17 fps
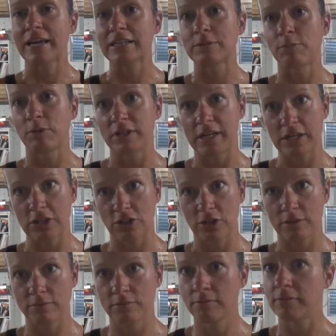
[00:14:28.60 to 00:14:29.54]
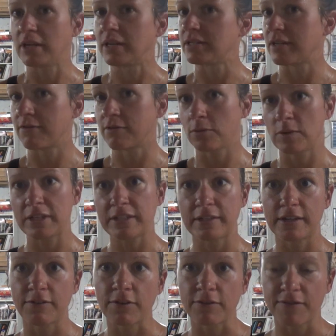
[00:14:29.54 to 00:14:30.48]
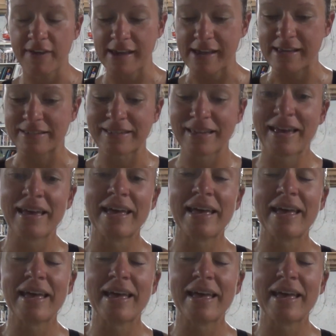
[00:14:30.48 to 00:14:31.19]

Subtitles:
explanation, because every week's a different phase.